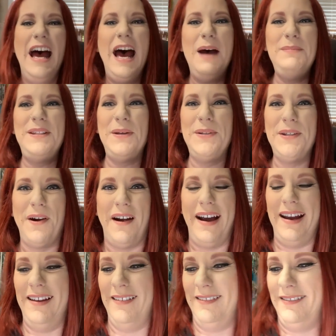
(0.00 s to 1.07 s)
I'm so sorry.
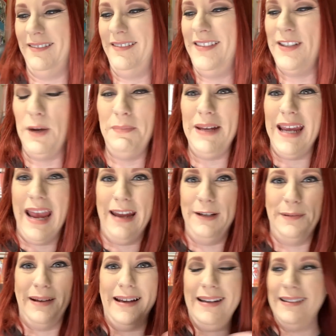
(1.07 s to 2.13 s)
Don't be
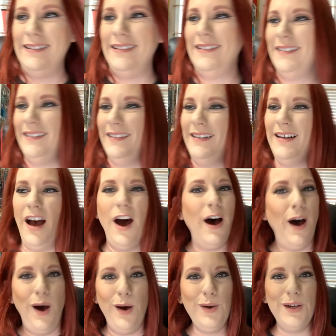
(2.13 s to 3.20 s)
angry.
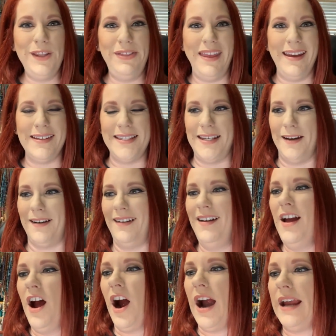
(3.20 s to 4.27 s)
All good things here.
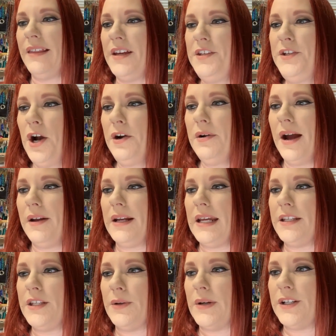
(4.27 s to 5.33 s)
All right, let's turn around and
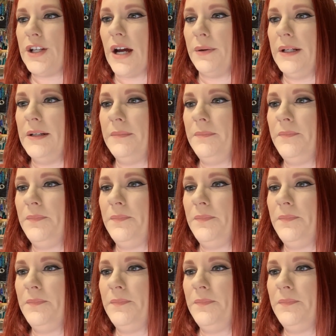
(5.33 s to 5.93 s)
get to it, shall we?